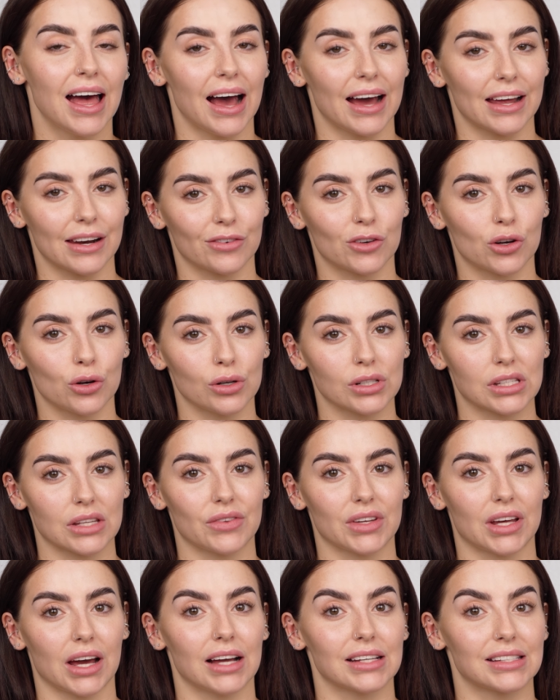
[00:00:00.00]
And of course, if
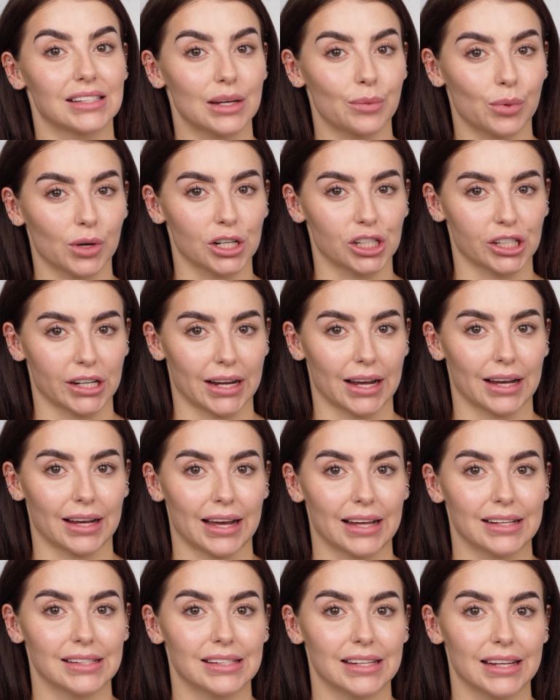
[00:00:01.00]
you guys did want to check out
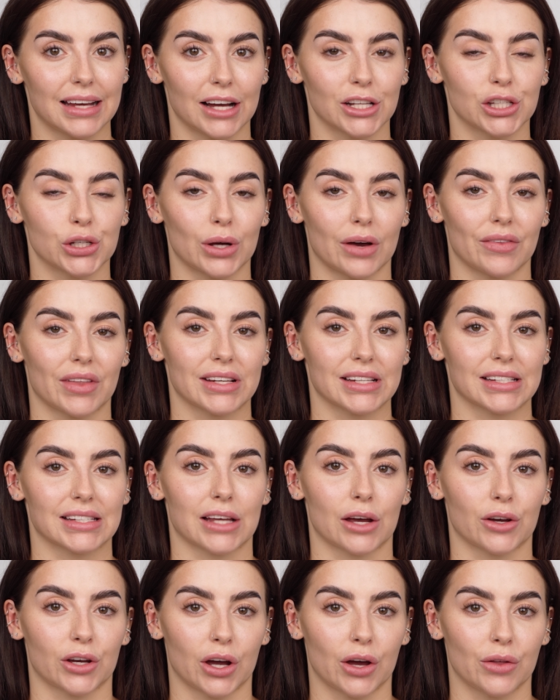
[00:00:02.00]
Kenzzi, I do have that
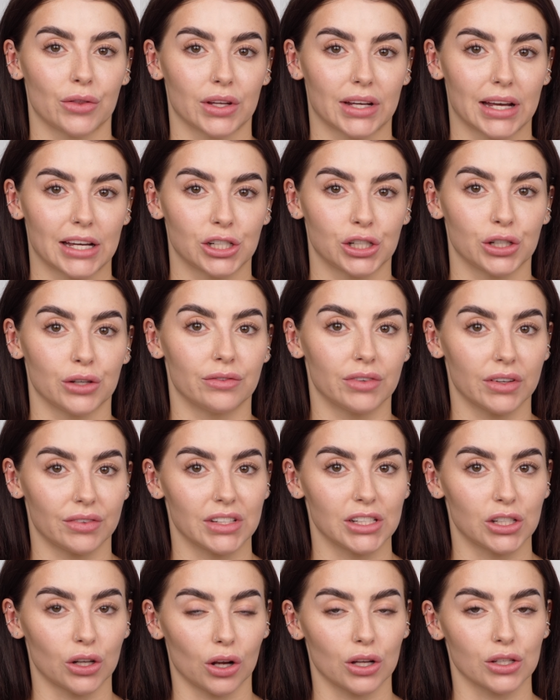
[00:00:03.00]
discount code that gets you
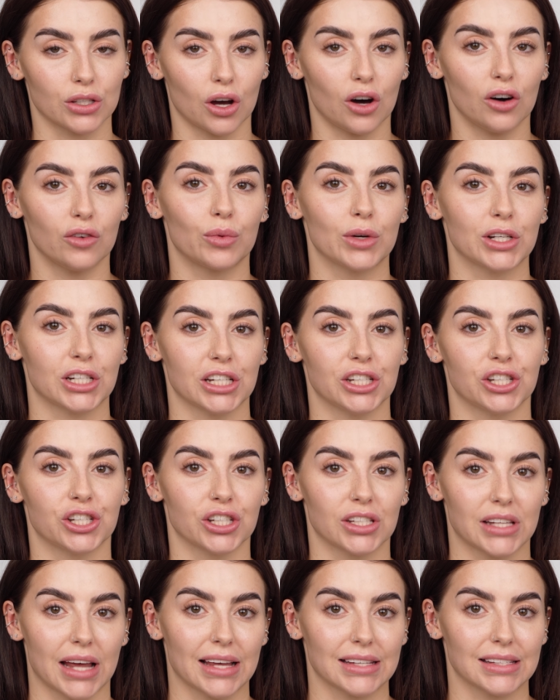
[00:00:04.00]
$50 off, which is
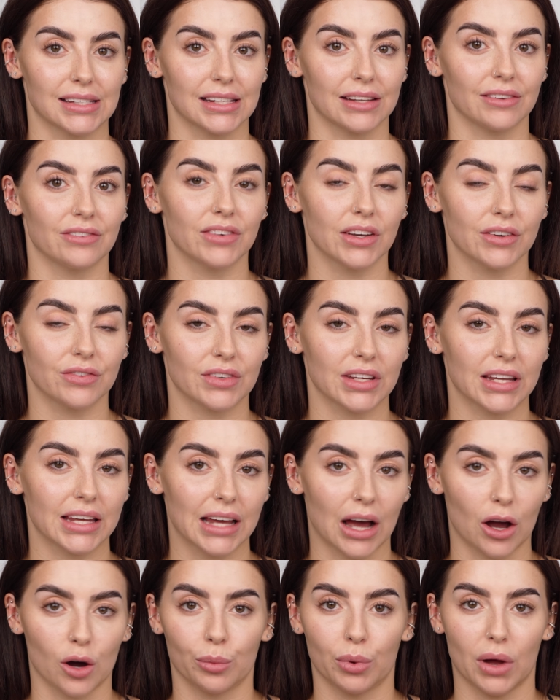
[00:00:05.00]
just
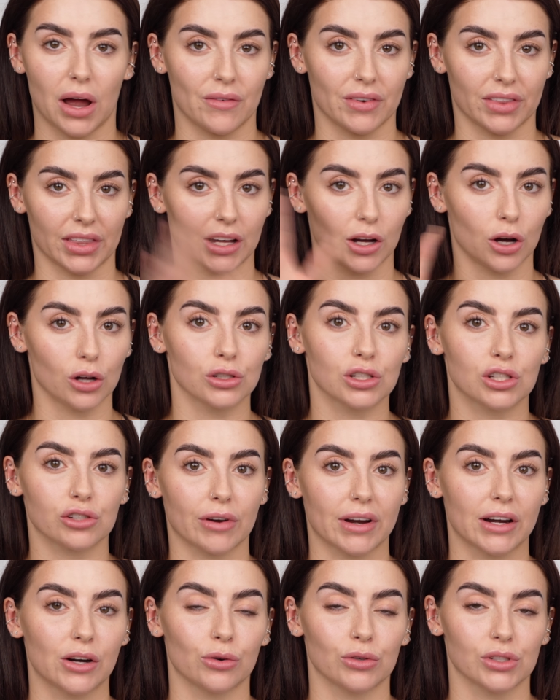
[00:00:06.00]
ST50. I'll put everything on
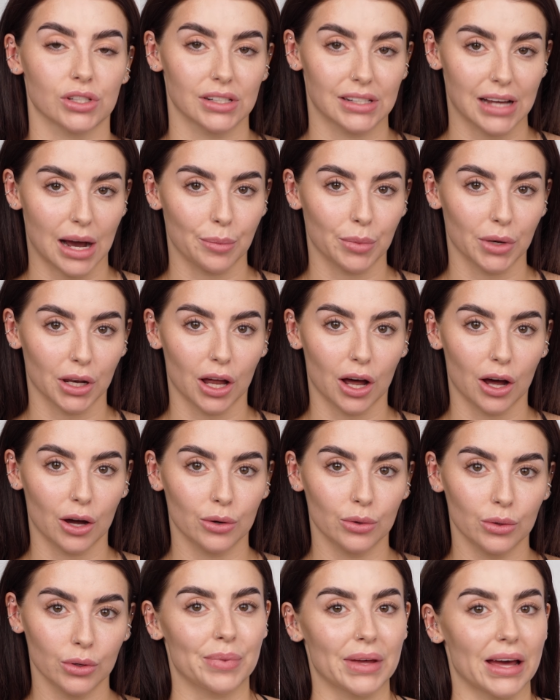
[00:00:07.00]
screen and also down
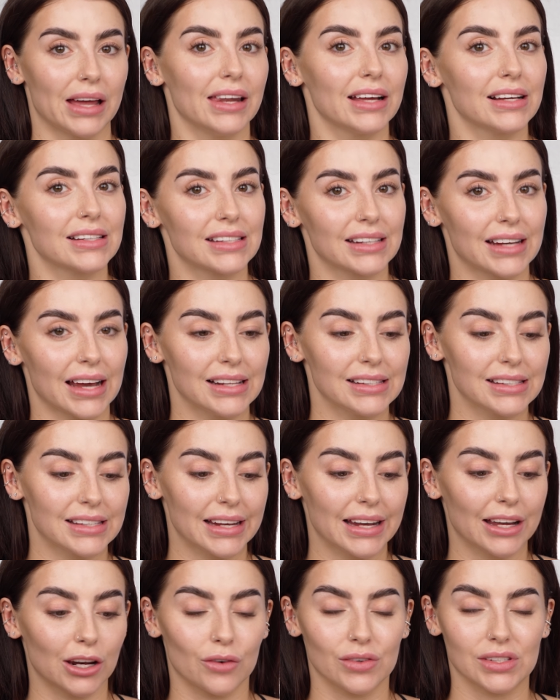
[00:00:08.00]
below. But yeah, links to
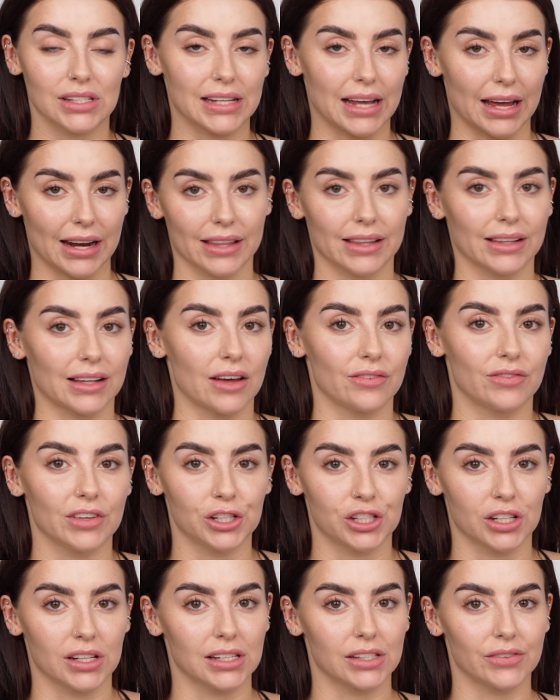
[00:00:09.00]
Kenzzi and obviously anything that I
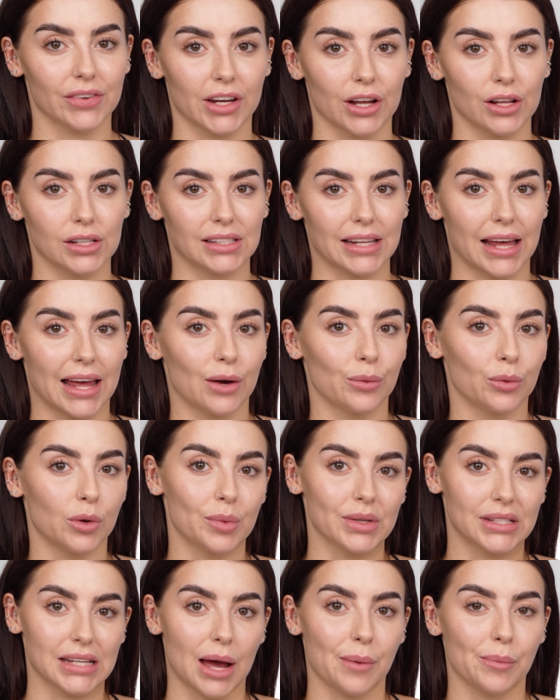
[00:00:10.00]
featured in this video today will
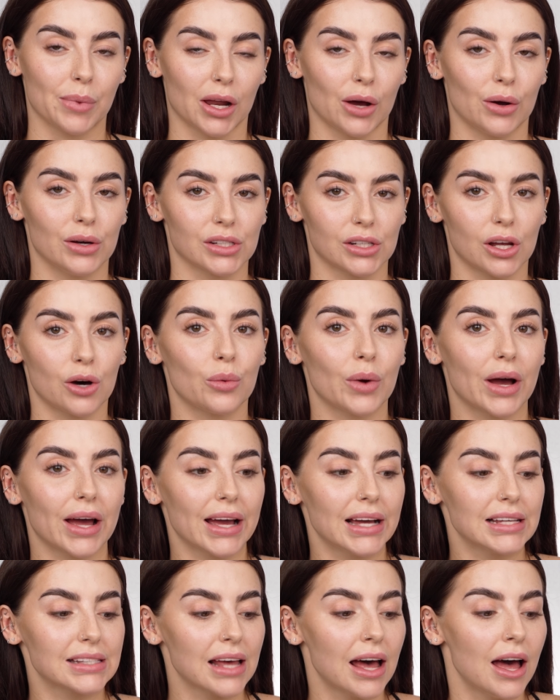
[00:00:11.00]
be down below as
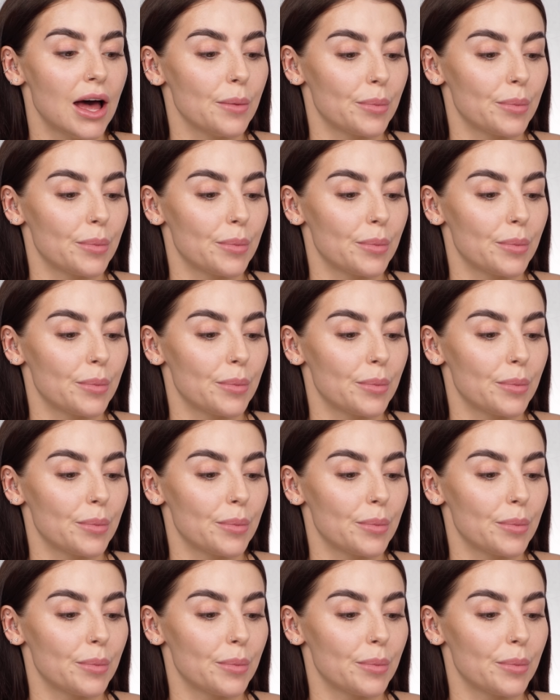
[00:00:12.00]
always.